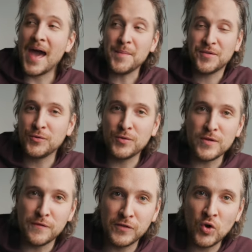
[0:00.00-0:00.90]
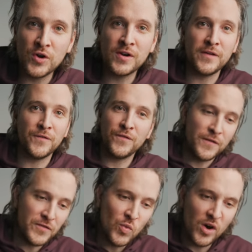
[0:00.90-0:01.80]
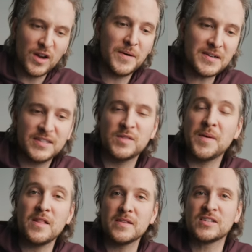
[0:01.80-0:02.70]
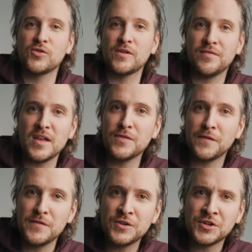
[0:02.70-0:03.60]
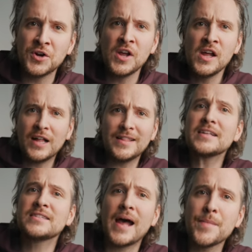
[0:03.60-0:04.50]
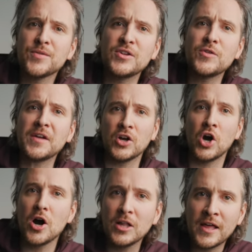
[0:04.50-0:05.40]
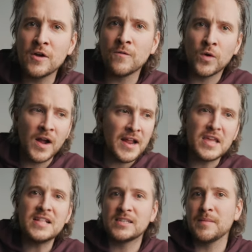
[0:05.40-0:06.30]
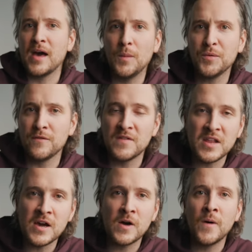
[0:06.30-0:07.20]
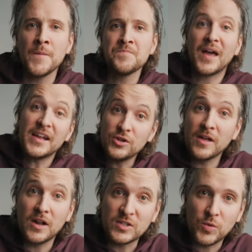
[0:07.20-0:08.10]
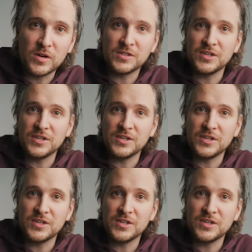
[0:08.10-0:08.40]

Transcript: Absolutely floored. If, if you want to participate in this sort of thing in the future, a lot of times when I do like a call out where I need some help with a video, I do that on Twitter.